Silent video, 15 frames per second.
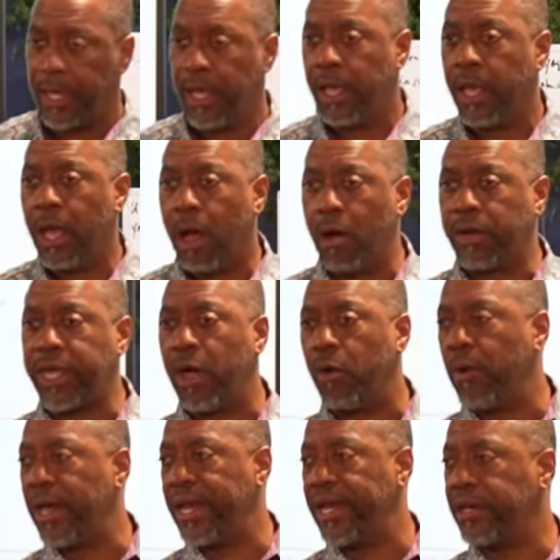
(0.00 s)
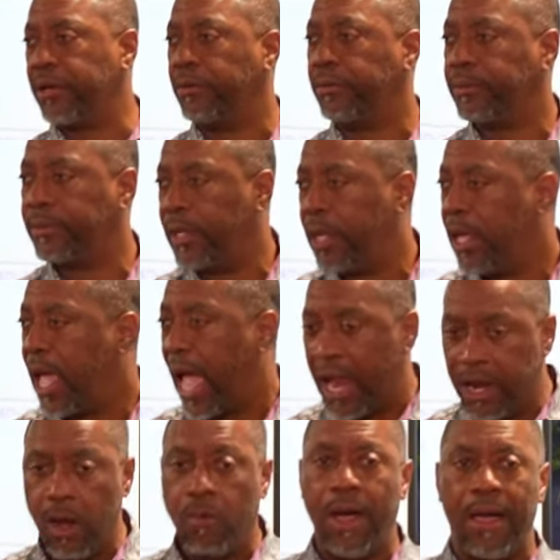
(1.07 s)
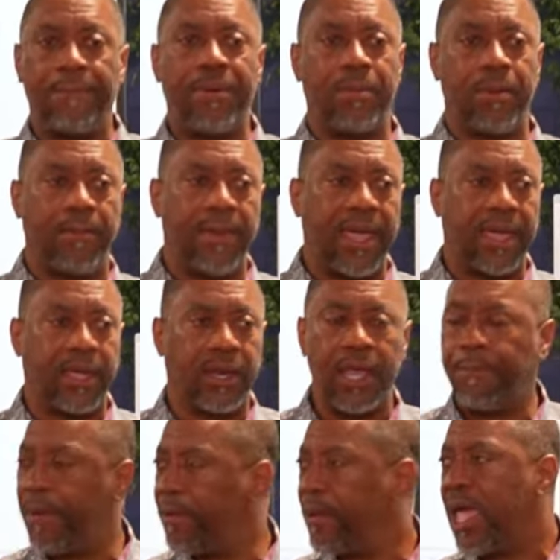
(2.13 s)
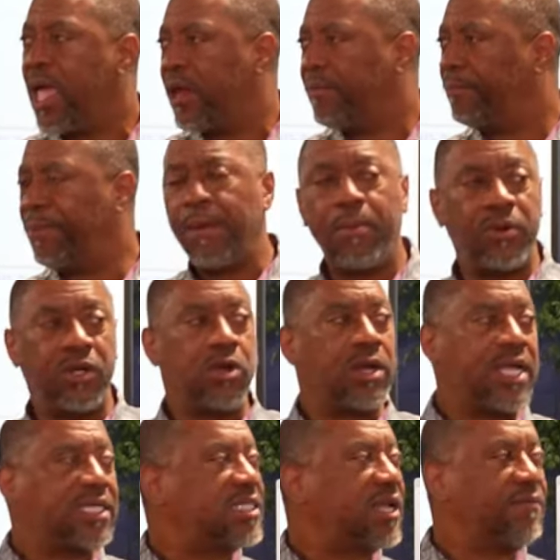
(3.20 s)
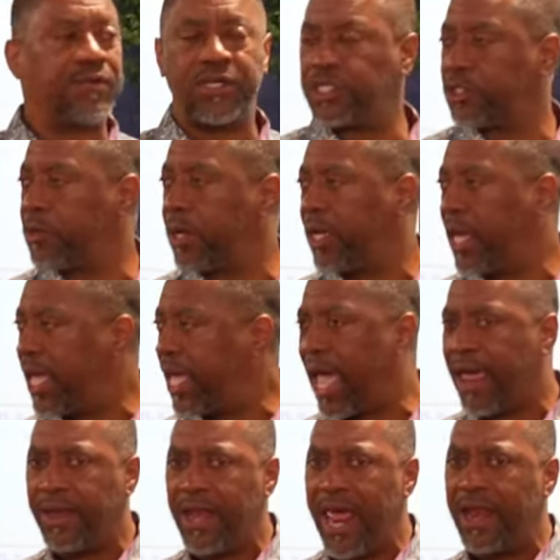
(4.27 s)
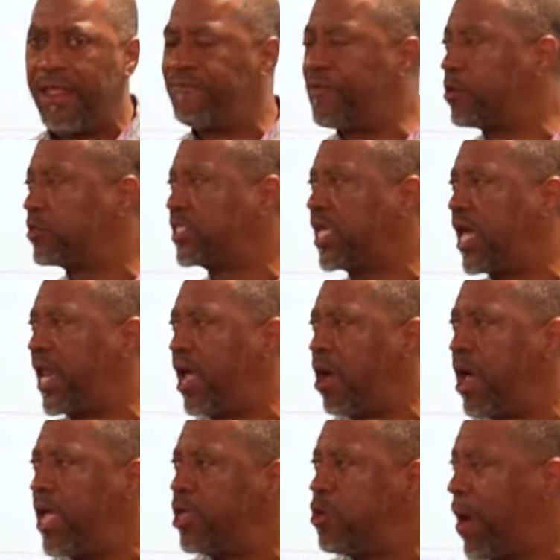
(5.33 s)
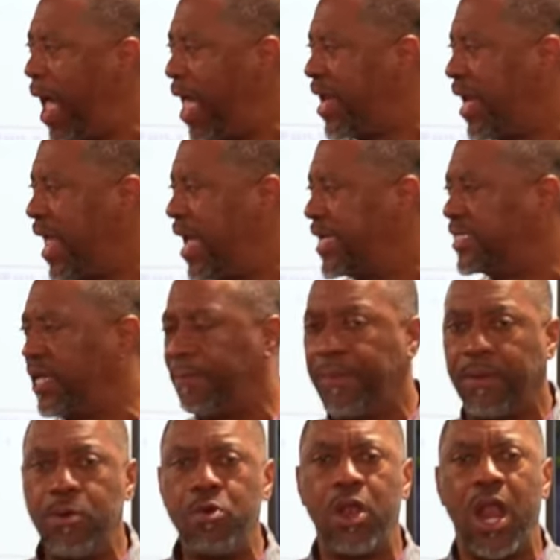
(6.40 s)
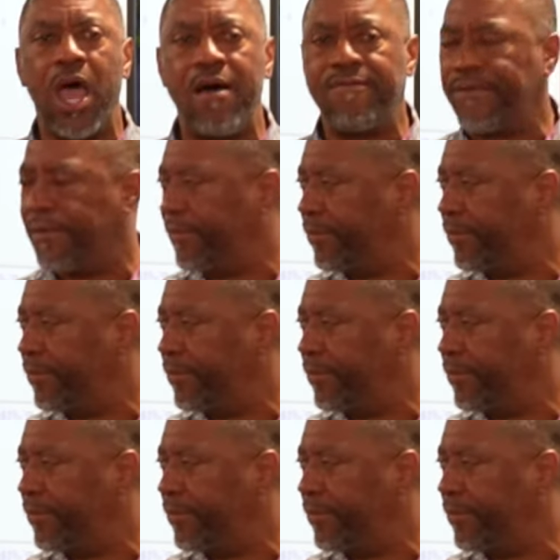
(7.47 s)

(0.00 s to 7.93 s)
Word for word: I don't care what it do. I know why people make it. These people, People doing that stuff in the street. They got a lot of these folks sell their heart. You idolize these people. You love them.